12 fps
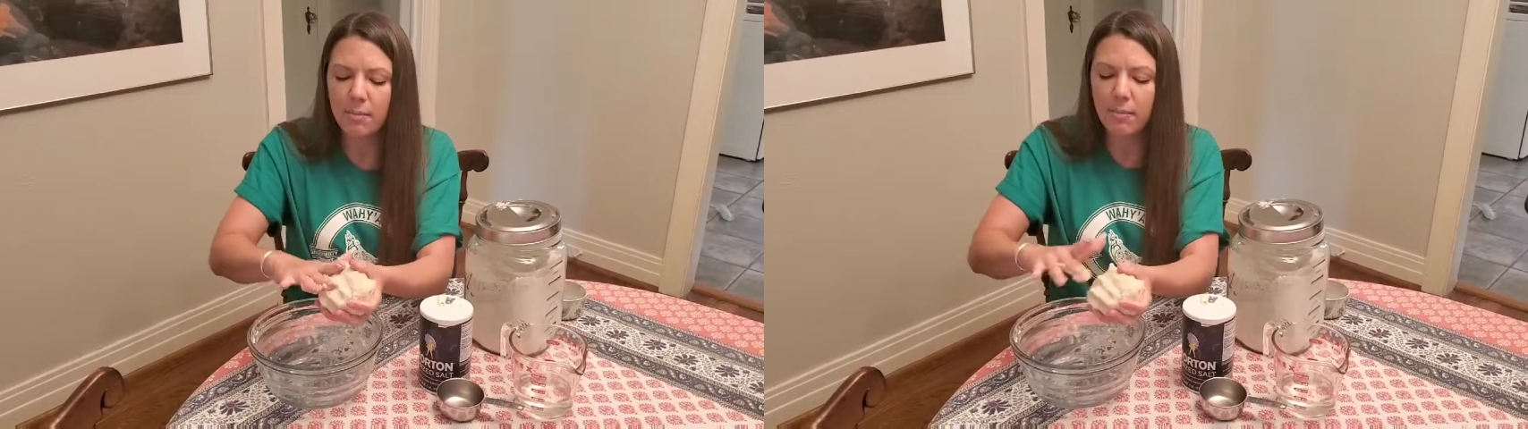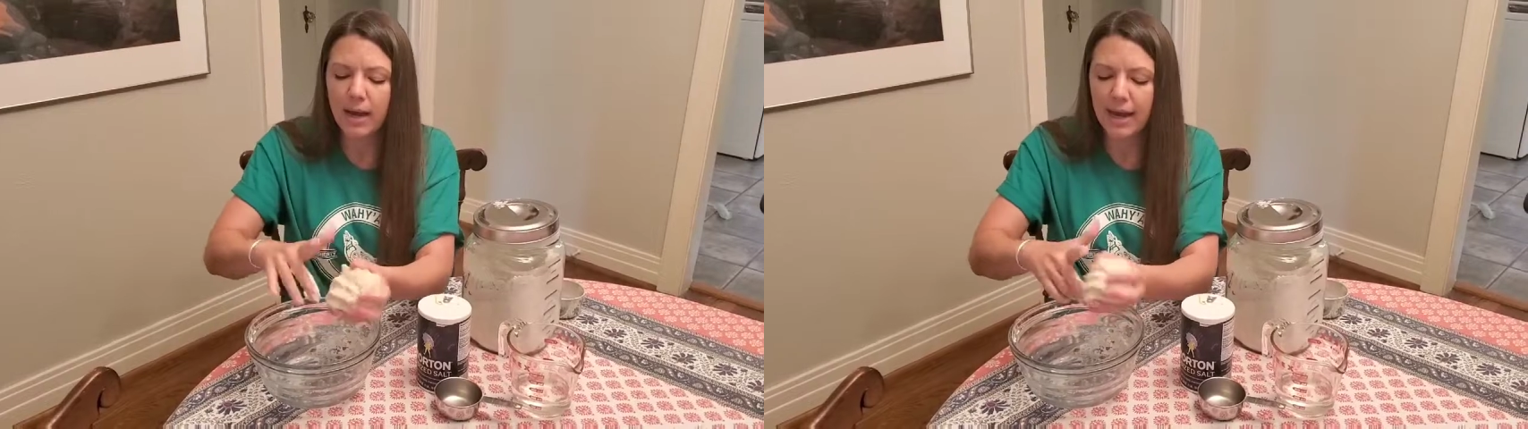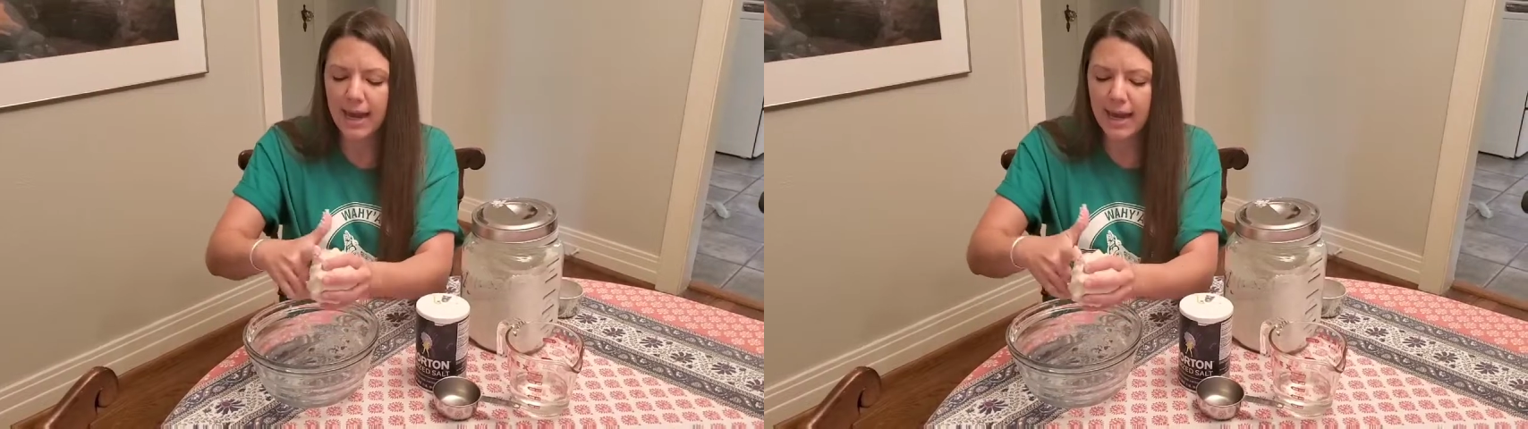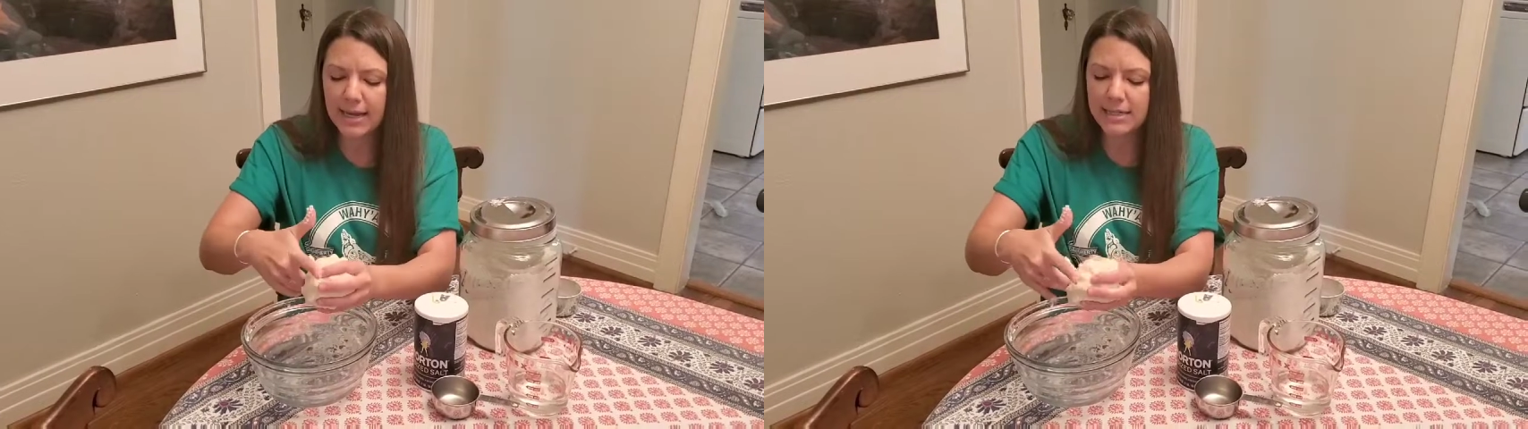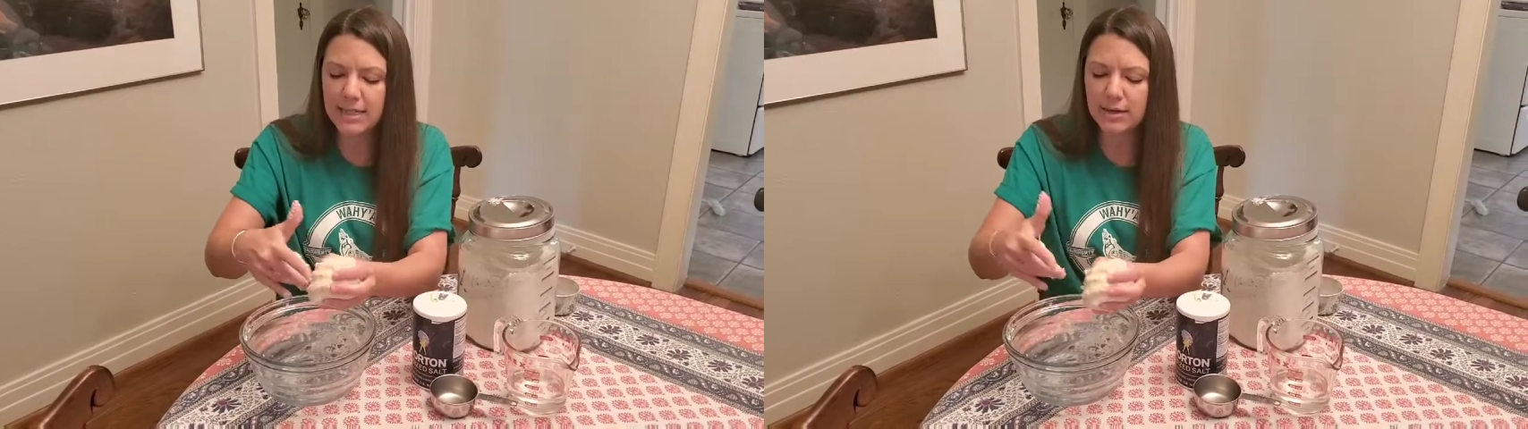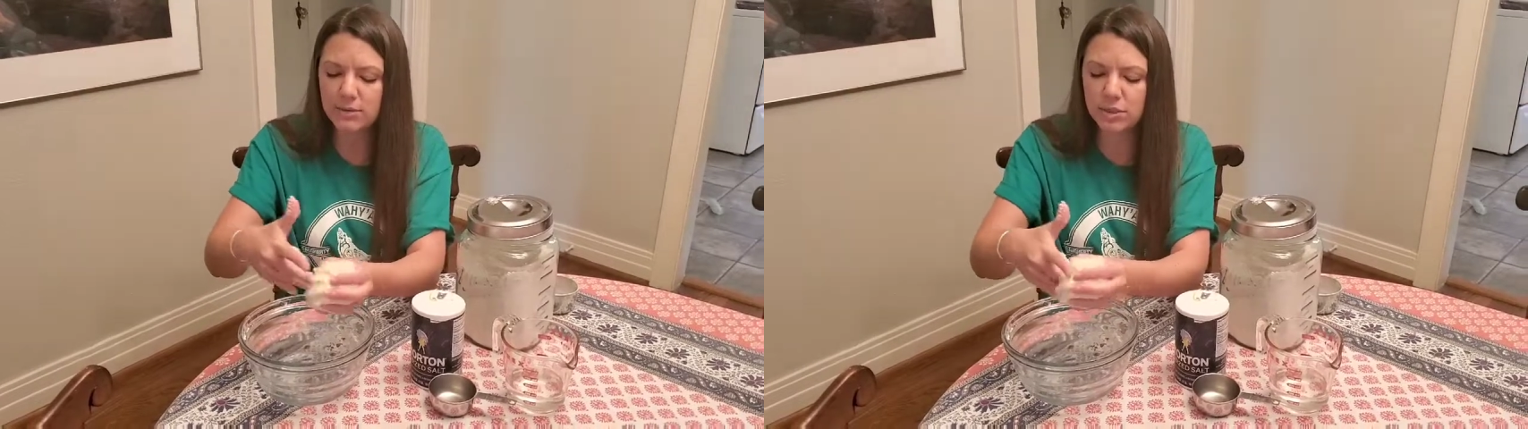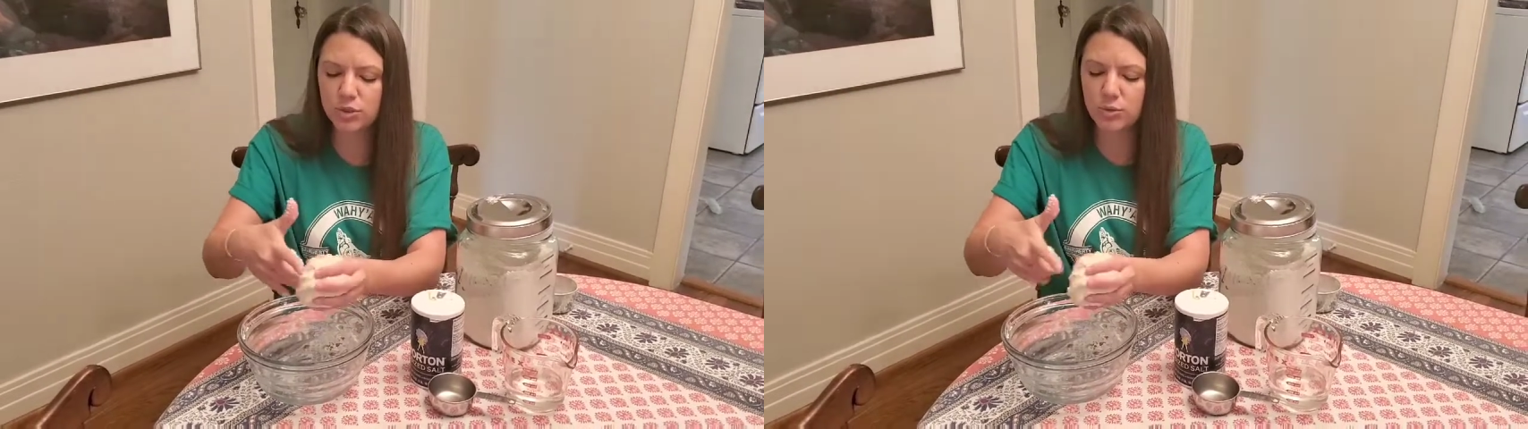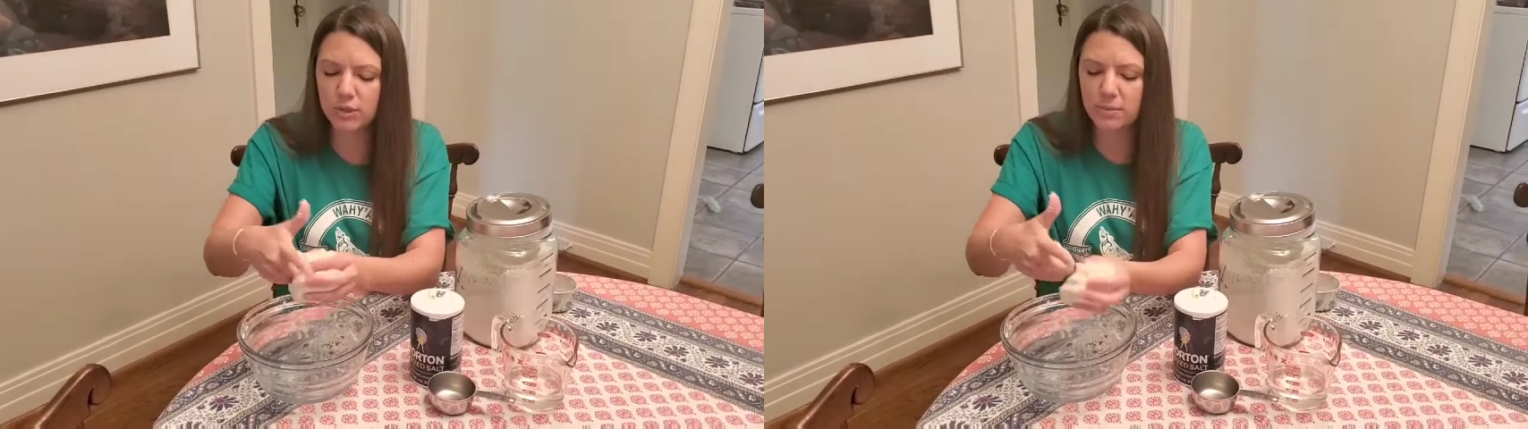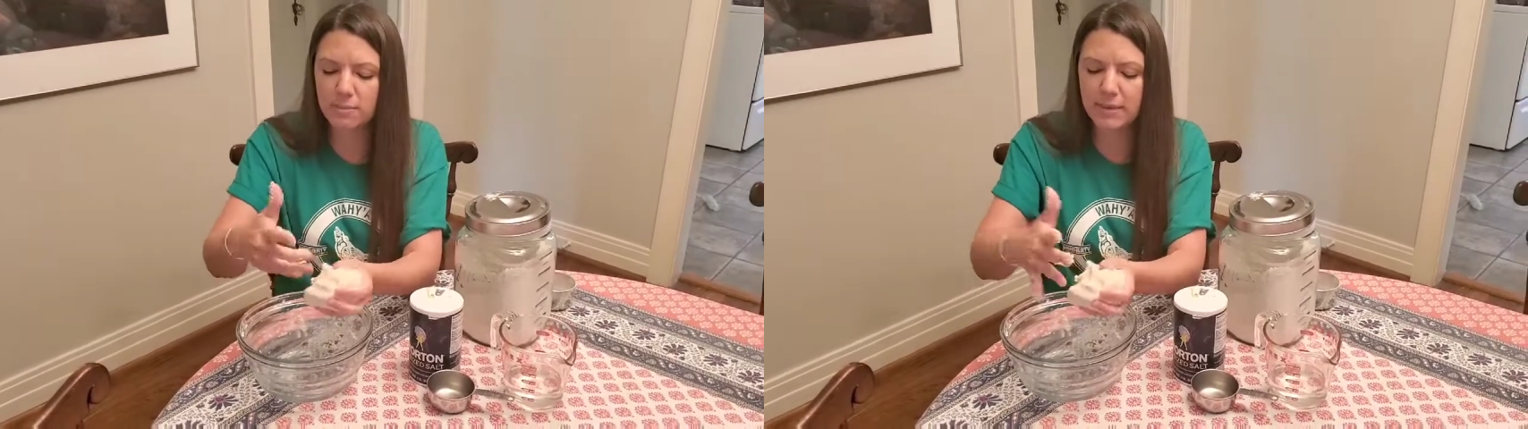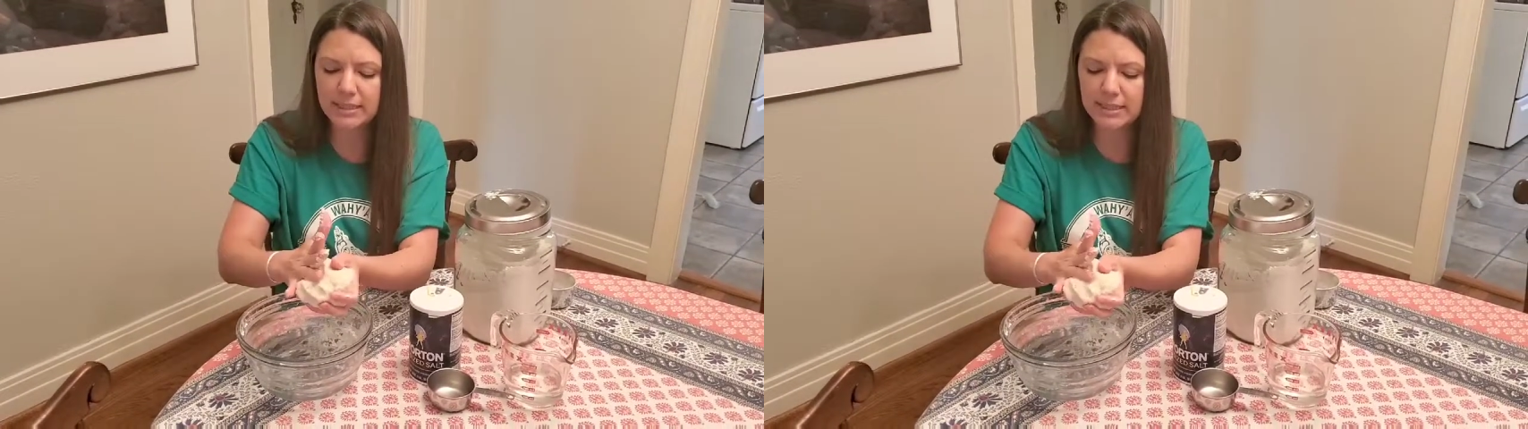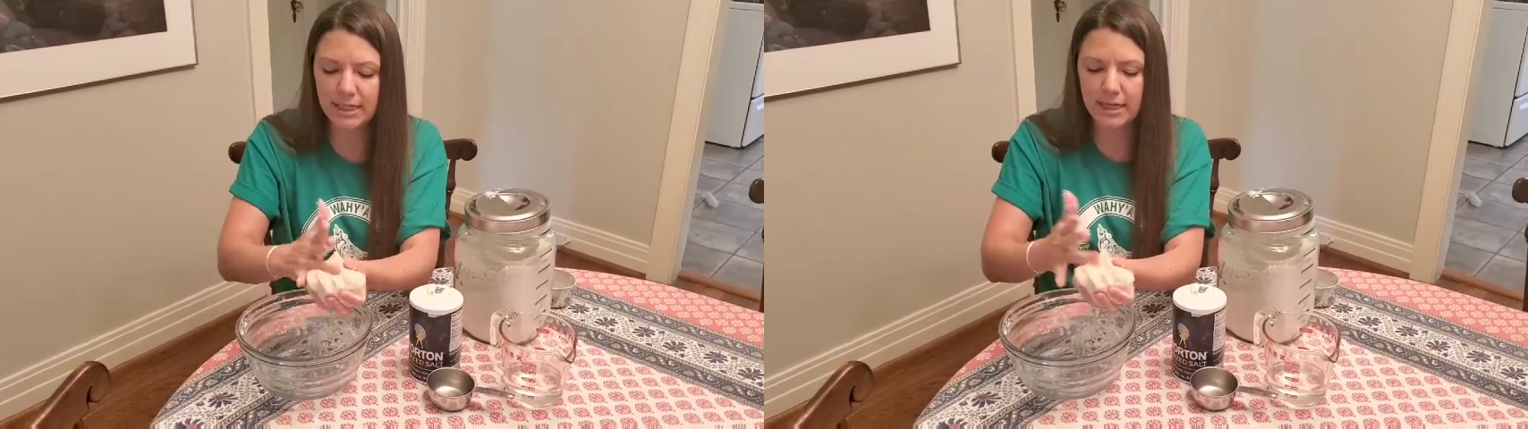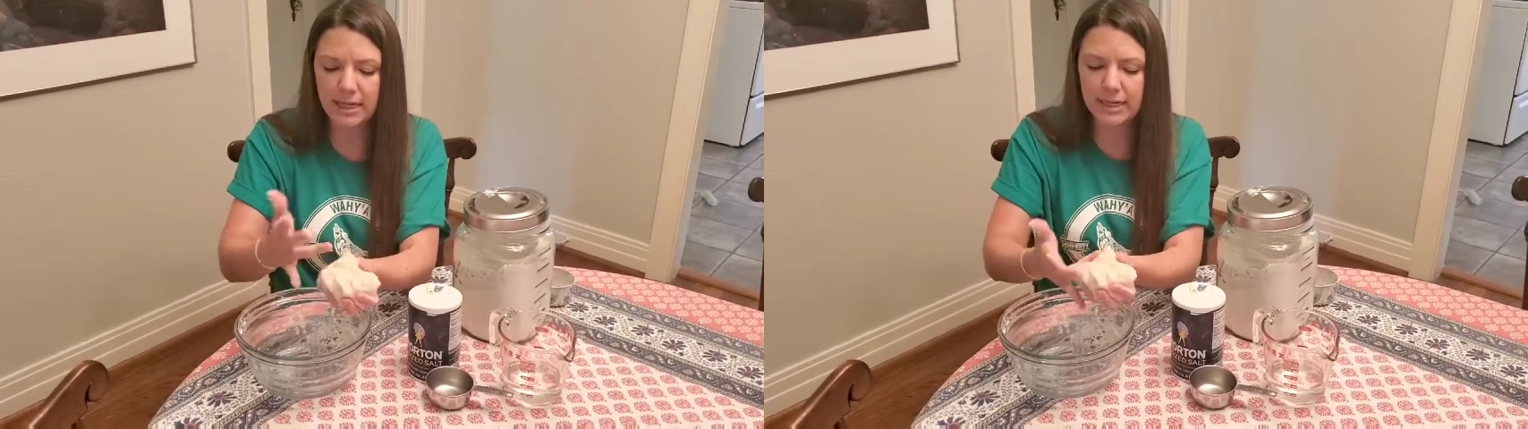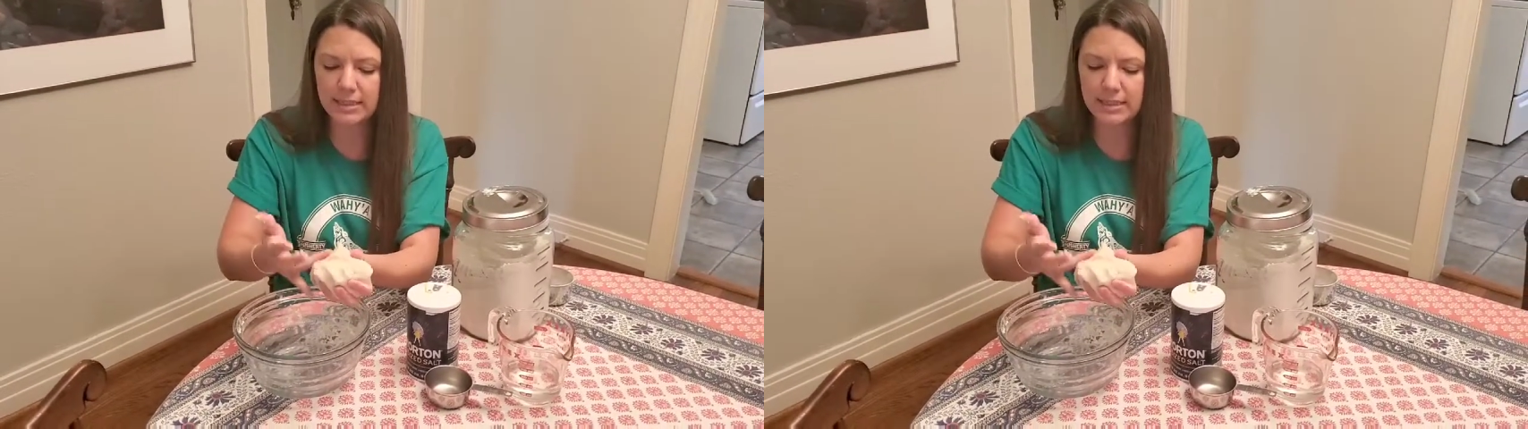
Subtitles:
My hand that was doing the mixing